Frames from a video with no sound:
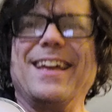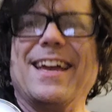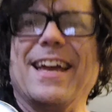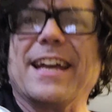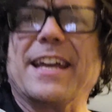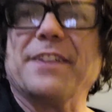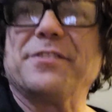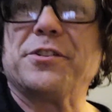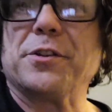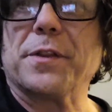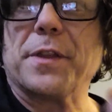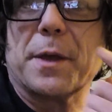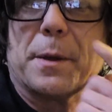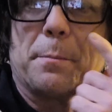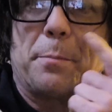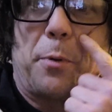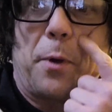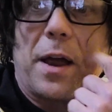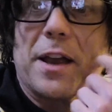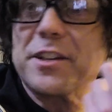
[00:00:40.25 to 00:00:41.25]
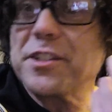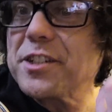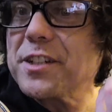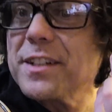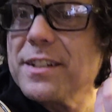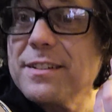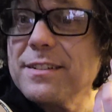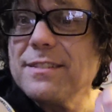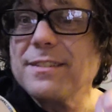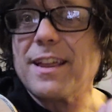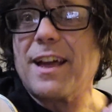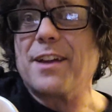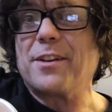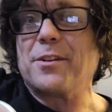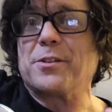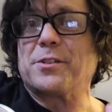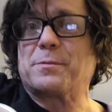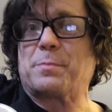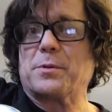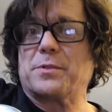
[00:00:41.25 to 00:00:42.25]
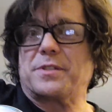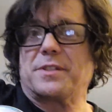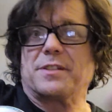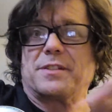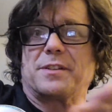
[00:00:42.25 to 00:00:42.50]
it gives you the impression that you're supposed to